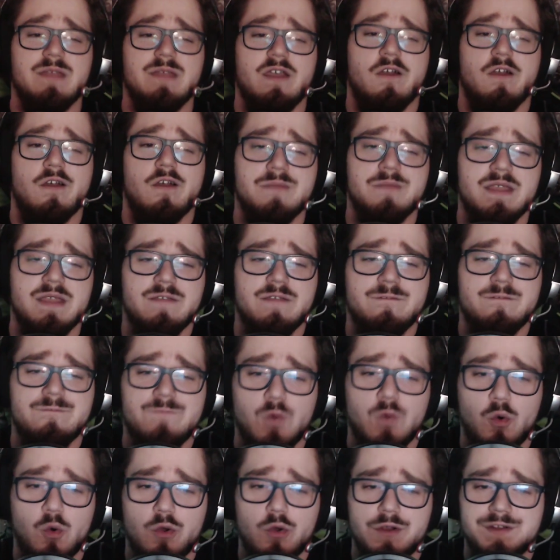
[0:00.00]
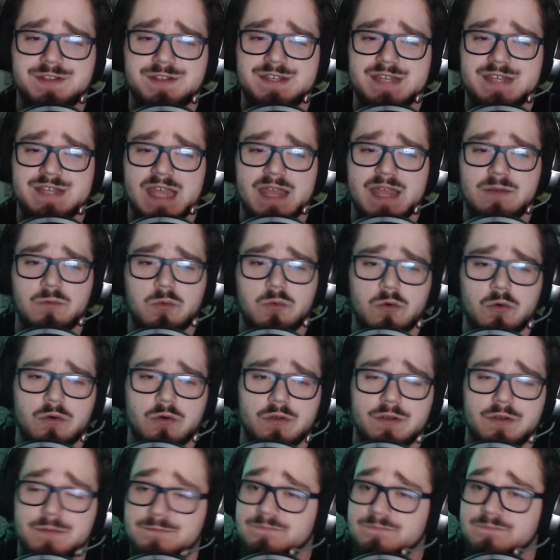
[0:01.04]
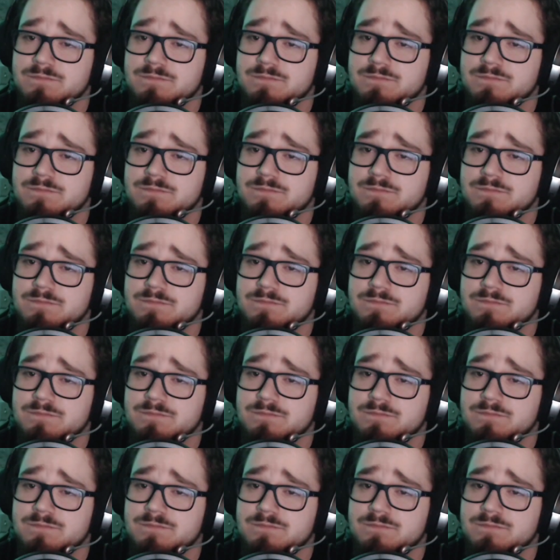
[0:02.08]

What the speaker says: Army 4 Dead War.